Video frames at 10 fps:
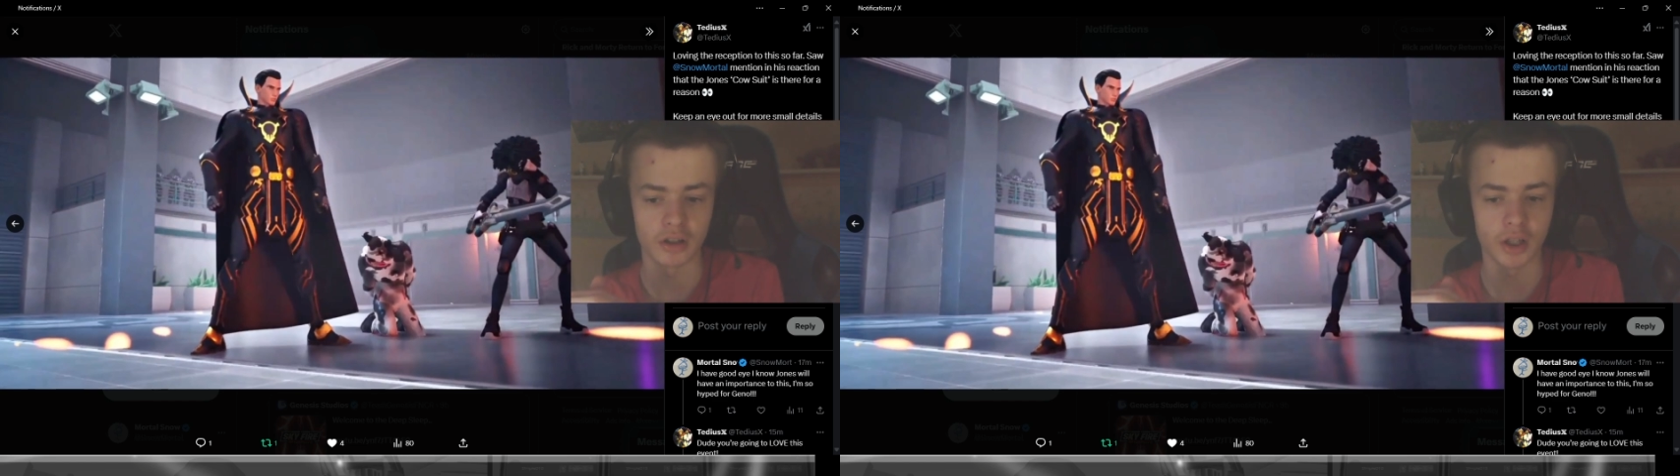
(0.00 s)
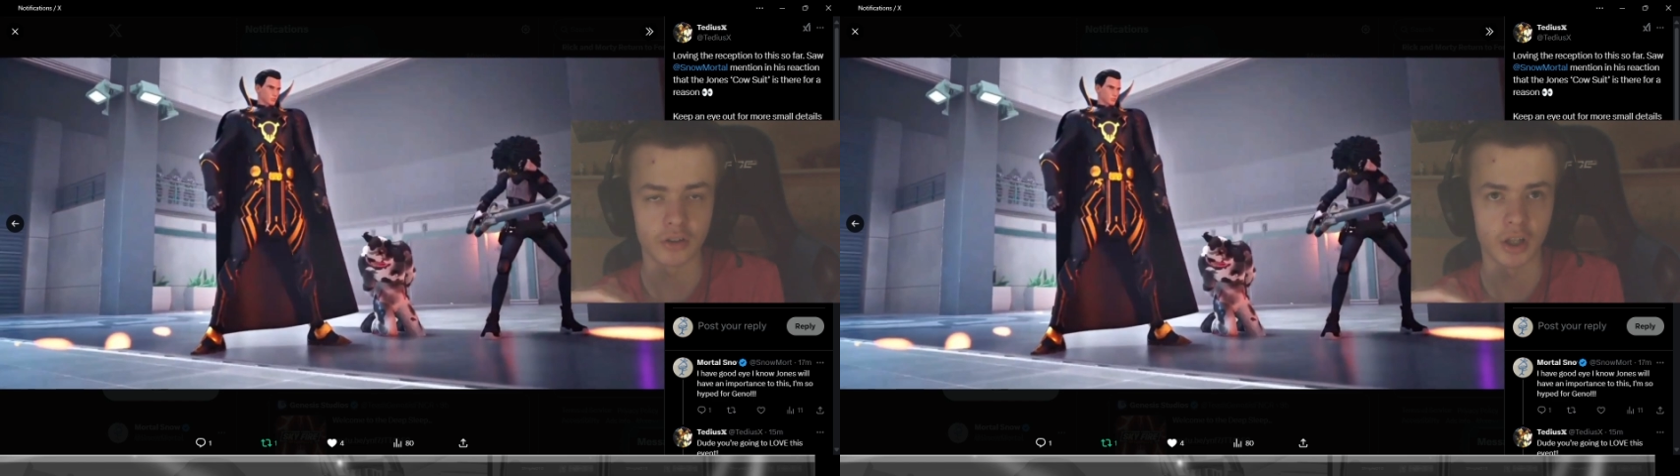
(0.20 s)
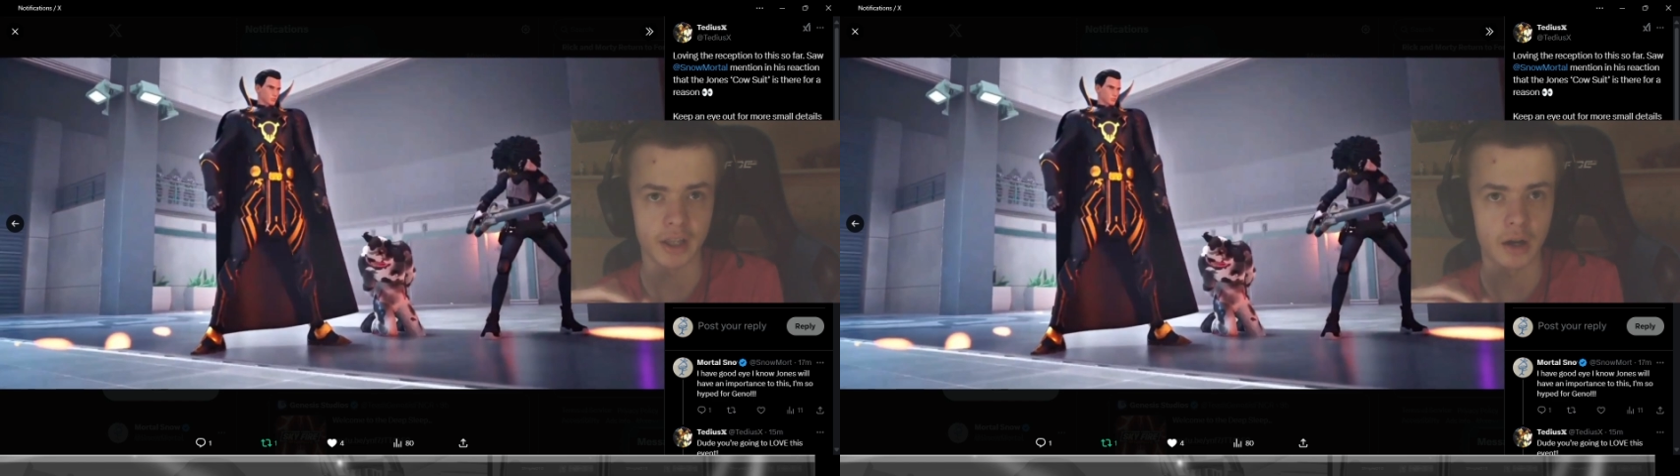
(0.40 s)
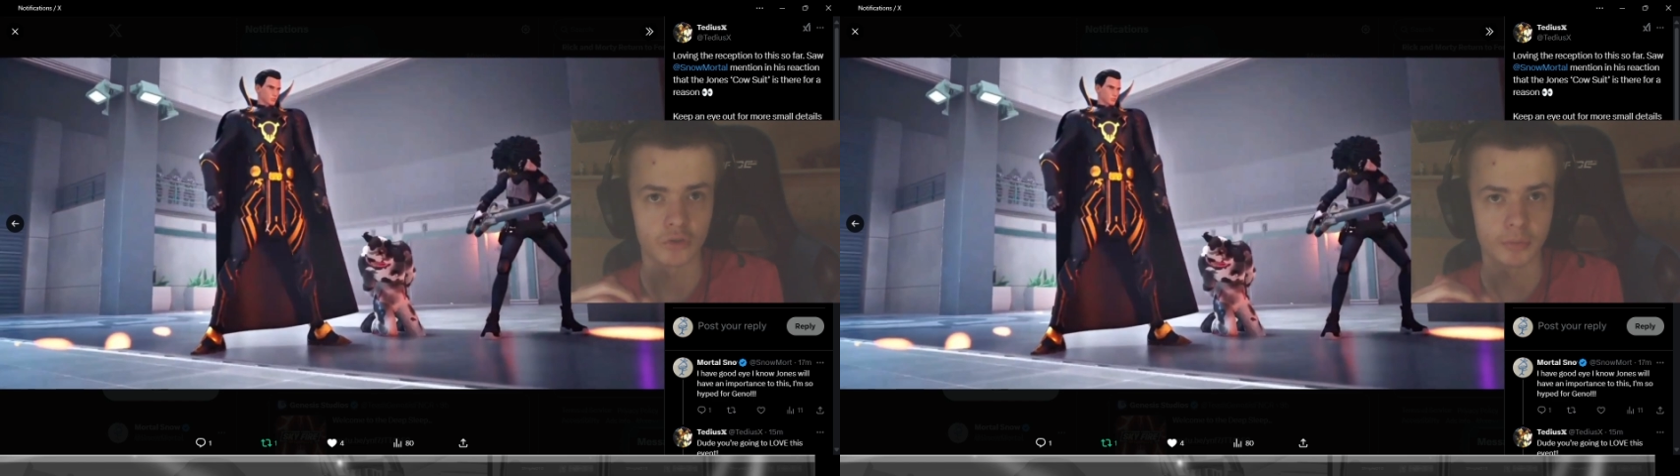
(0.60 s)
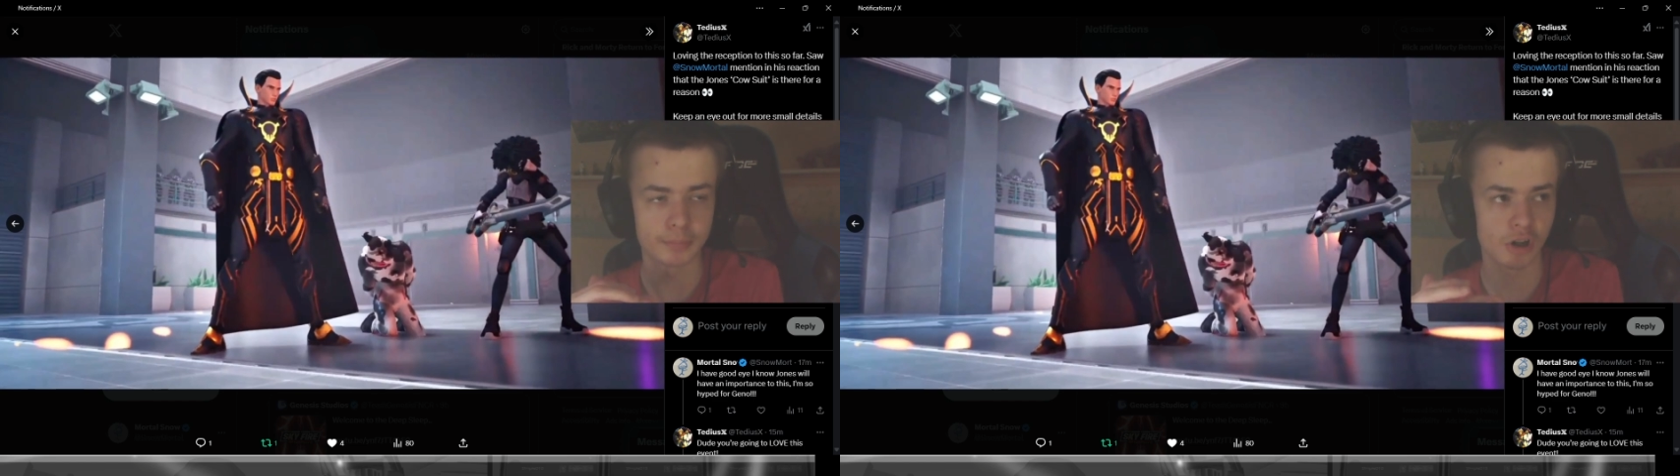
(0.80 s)
like how
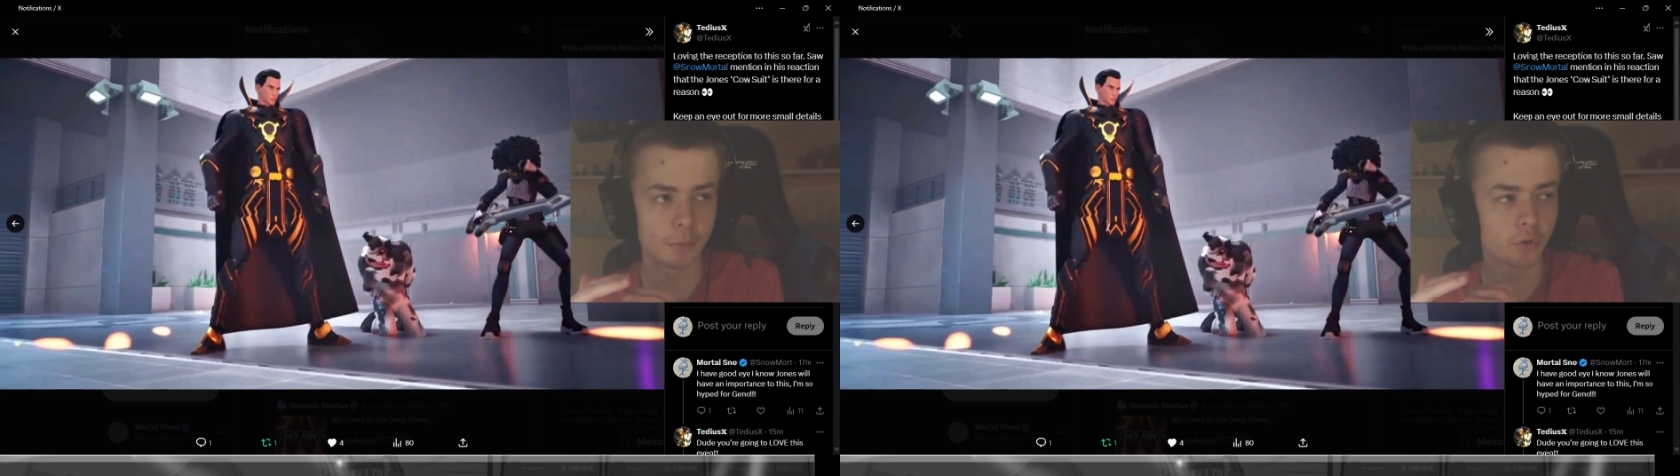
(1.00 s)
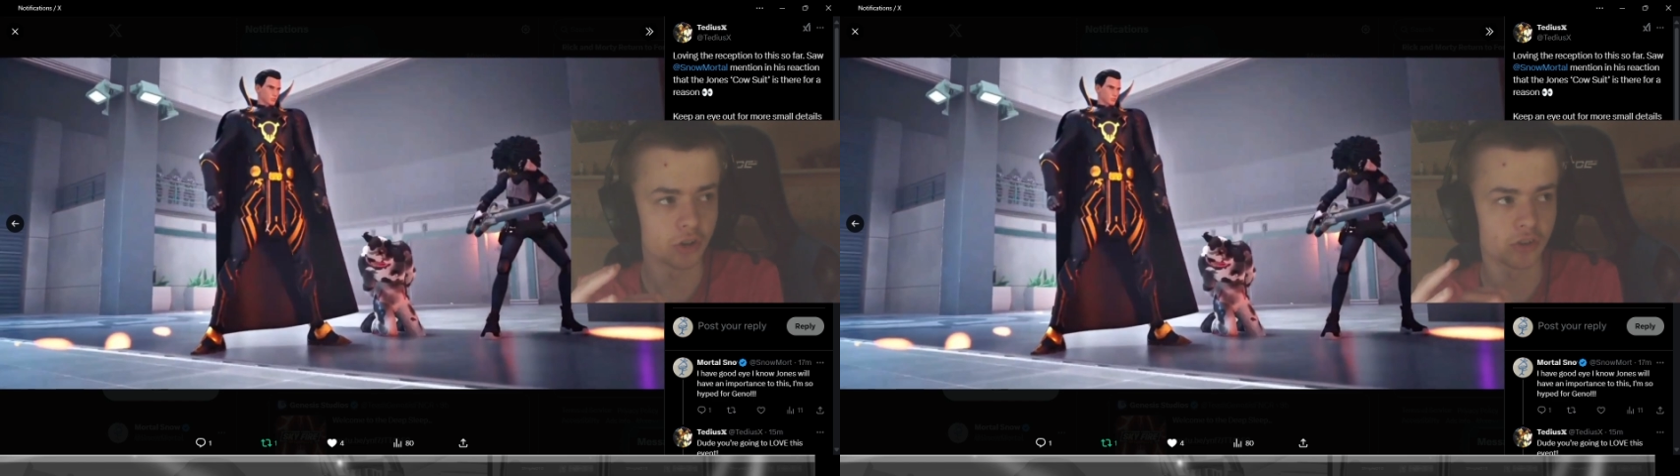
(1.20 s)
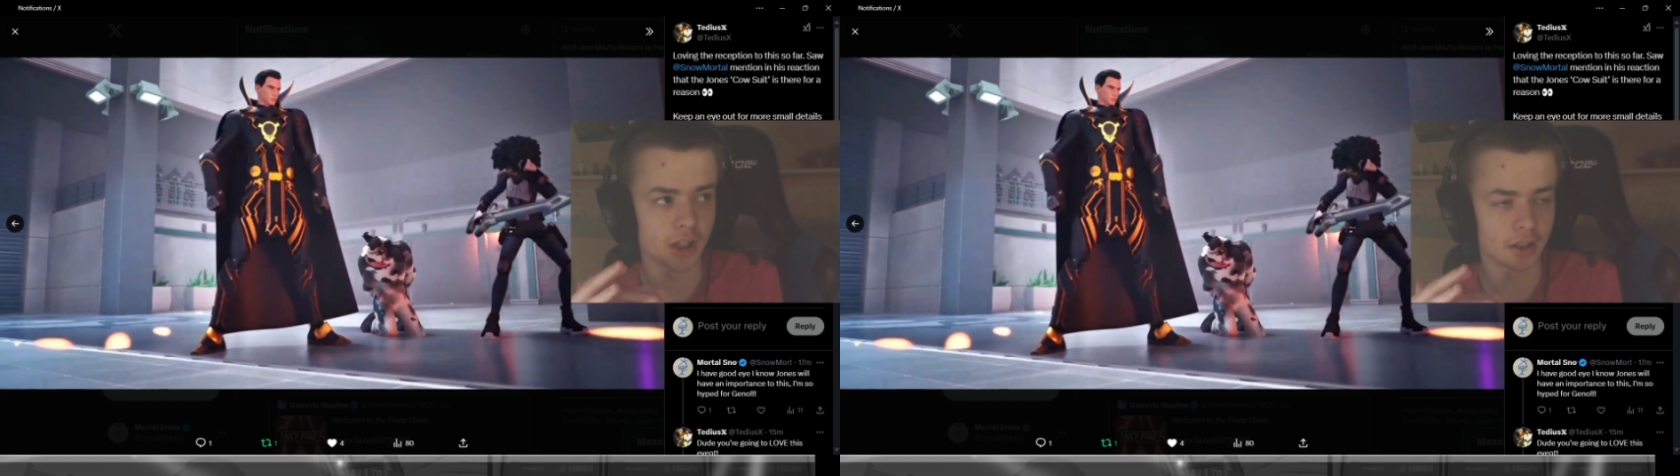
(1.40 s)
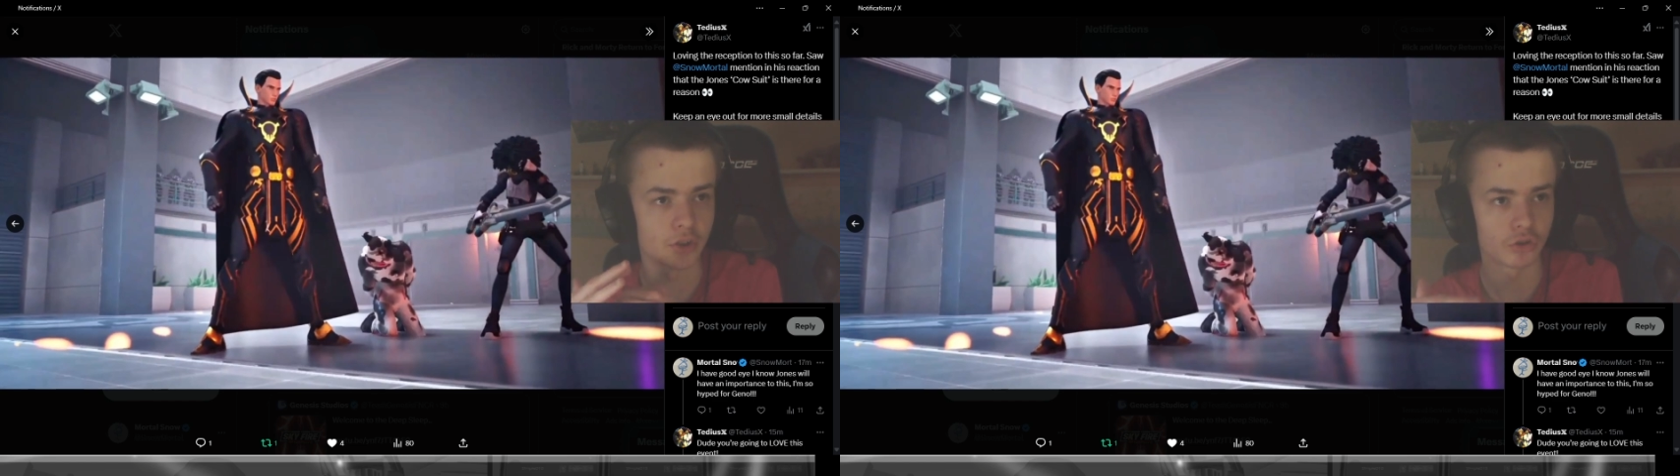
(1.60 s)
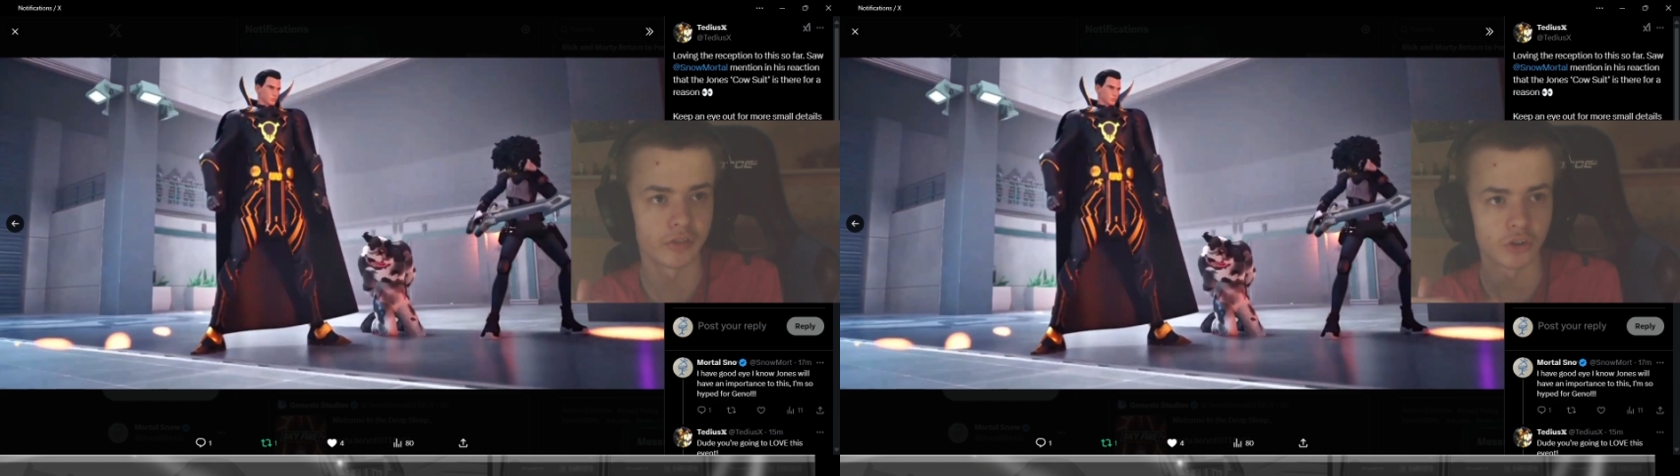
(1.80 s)
the Primal Season had an
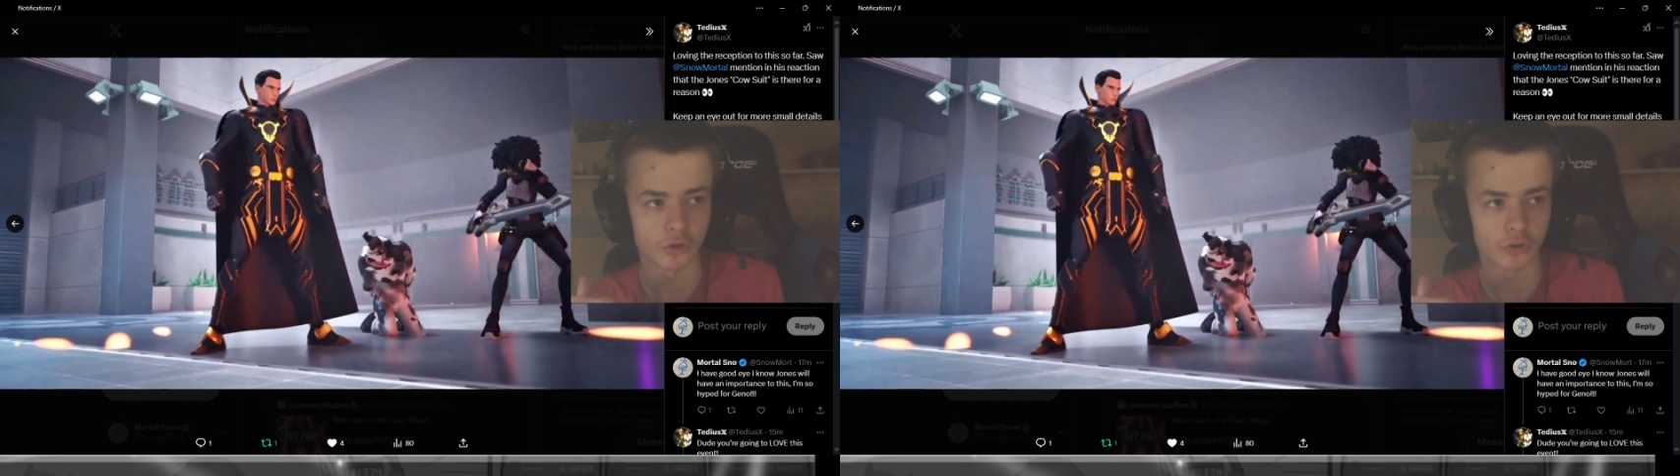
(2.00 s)
intro event to